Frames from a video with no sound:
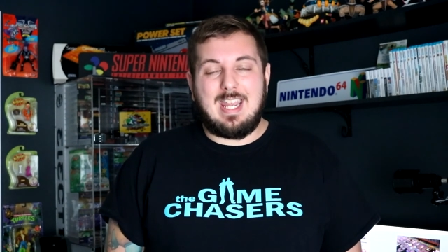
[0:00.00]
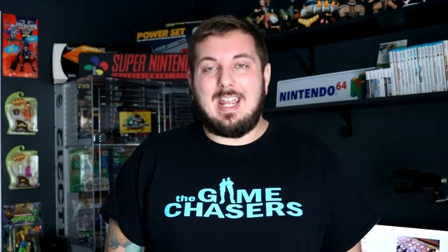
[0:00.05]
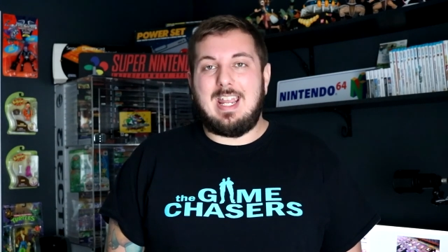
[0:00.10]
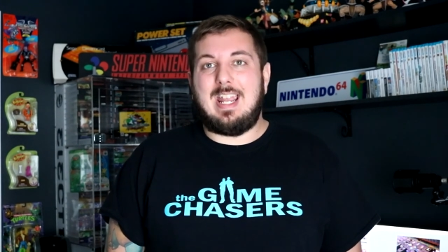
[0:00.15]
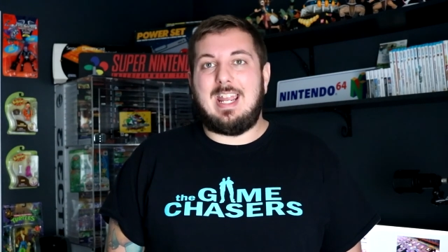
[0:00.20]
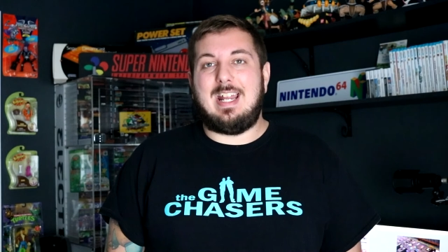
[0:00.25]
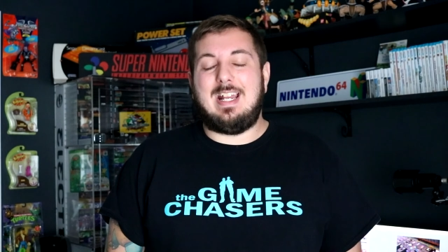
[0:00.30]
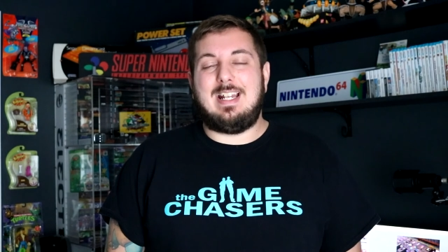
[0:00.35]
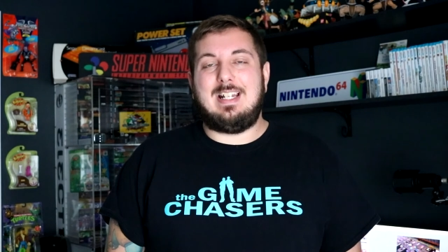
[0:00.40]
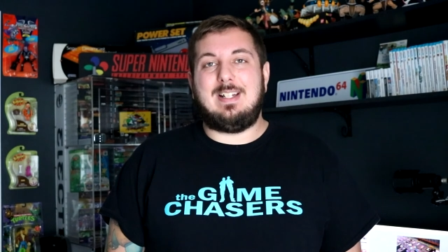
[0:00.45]

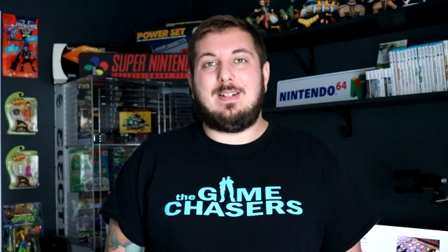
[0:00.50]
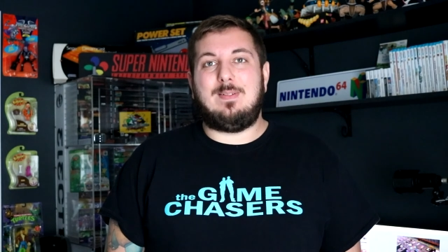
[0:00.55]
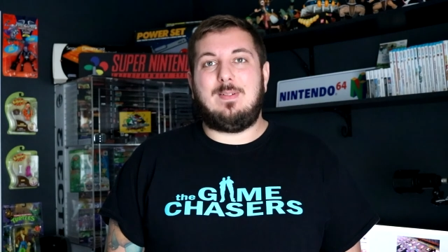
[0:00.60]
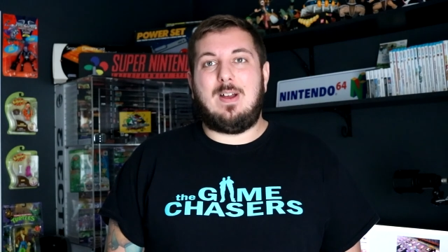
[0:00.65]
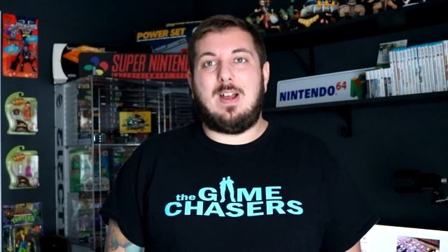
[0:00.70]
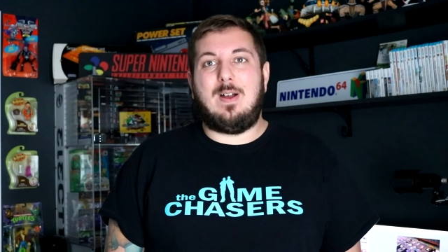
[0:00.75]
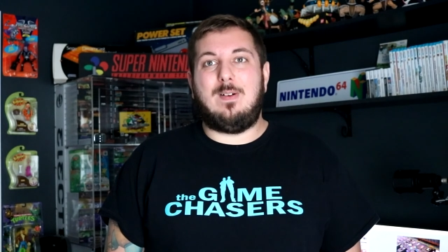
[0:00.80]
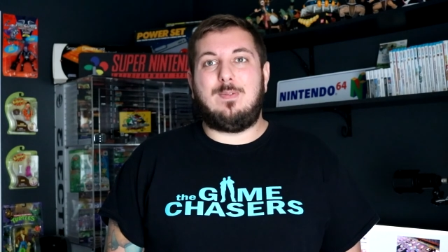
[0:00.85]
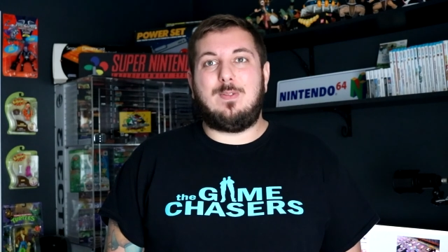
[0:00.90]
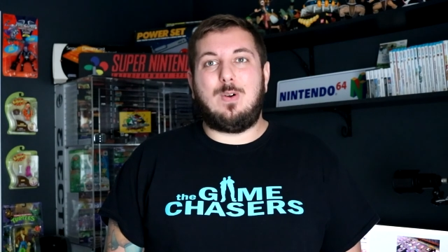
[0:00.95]
And
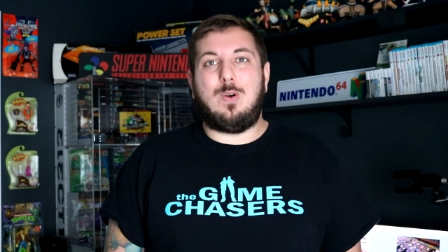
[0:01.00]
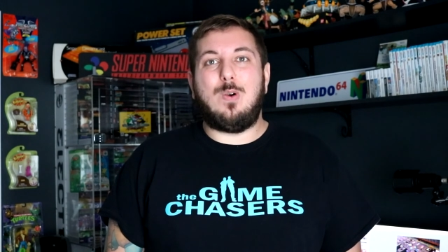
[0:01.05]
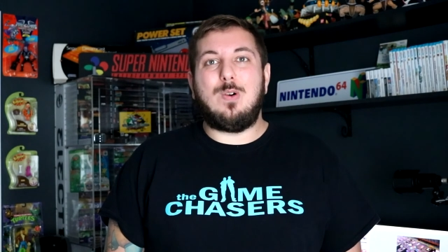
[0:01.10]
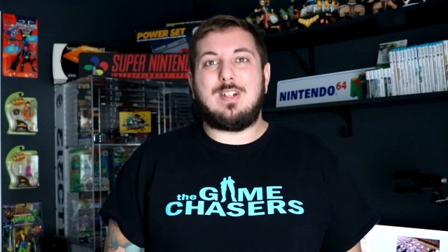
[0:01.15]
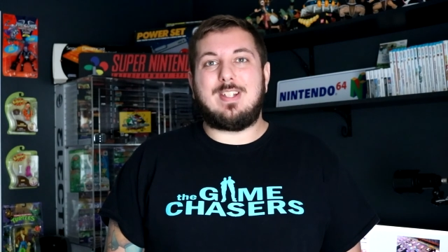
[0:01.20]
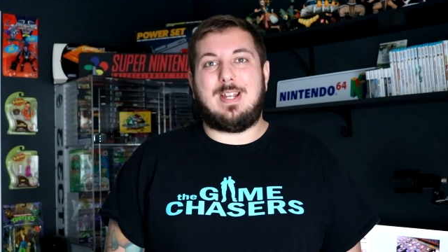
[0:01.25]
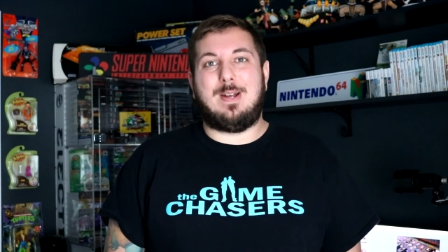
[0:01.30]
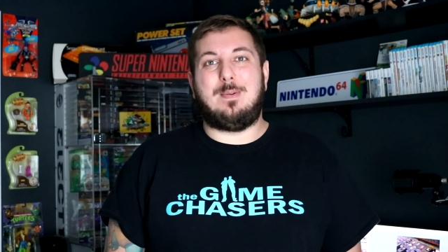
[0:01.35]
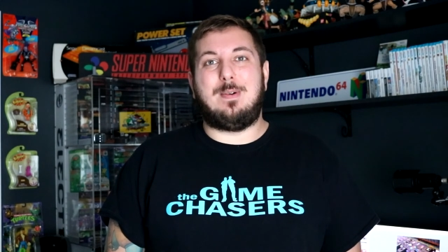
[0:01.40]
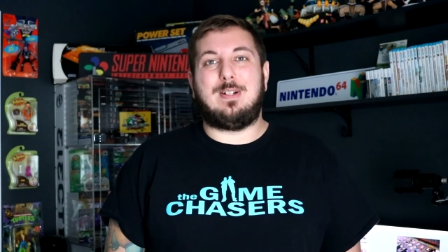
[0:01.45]
of course
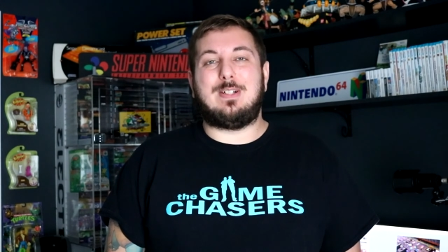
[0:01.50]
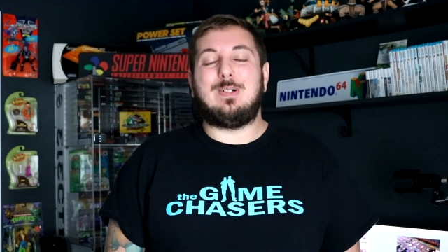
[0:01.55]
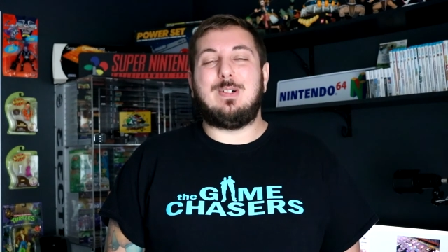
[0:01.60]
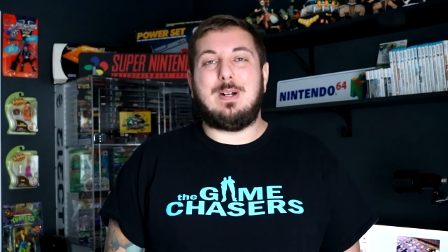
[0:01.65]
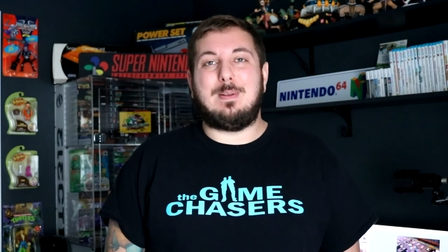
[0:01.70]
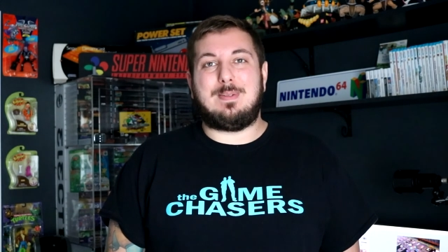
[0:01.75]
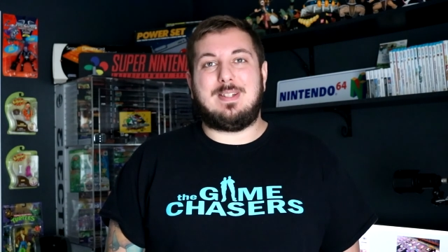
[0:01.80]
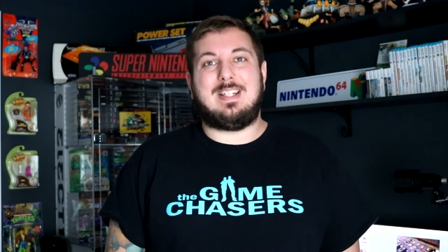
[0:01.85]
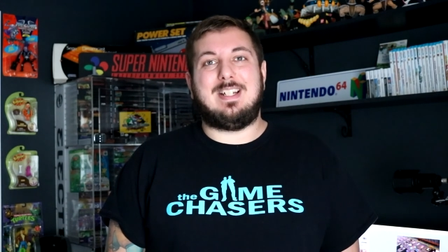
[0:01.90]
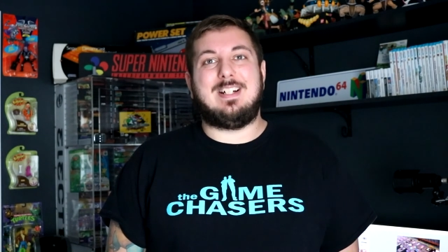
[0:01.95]
I want to go
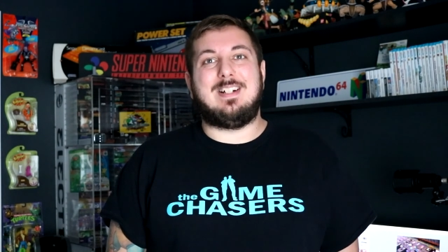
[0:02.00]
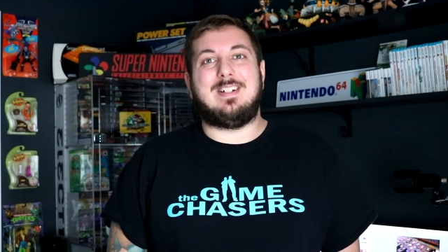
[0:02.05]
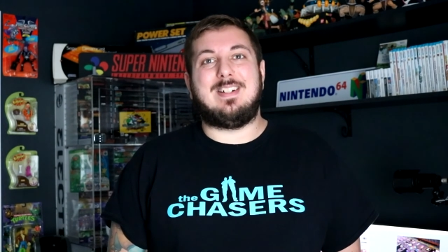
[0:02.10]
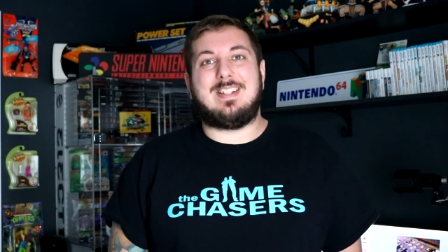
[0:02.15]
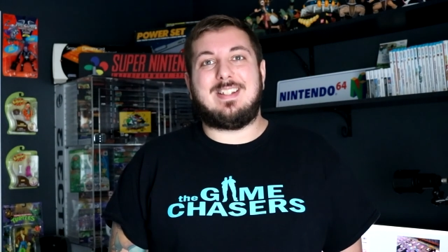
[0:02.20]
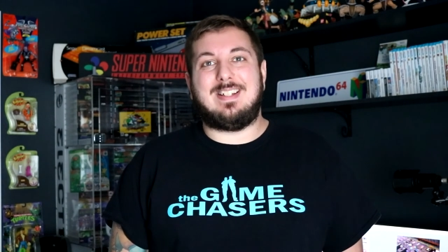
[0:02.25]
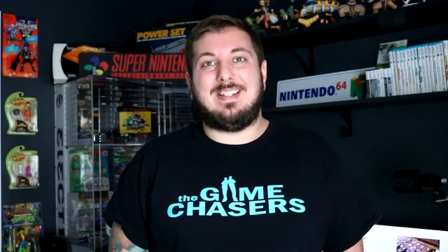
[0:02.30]
upstairs.